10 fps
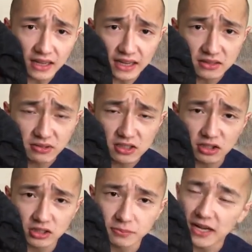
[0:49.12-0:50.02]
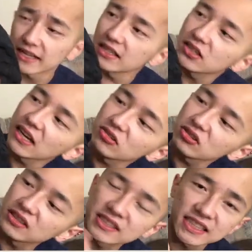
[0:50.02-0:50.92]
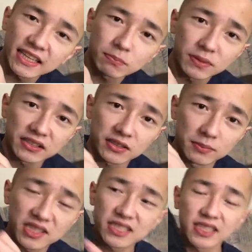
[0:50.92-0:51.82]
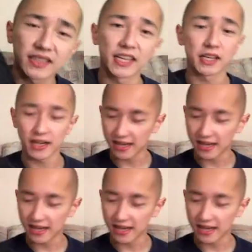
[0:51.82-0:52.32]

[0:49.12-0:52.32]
As for the shoulder pocket, you can't really see it, but there's some stitching there,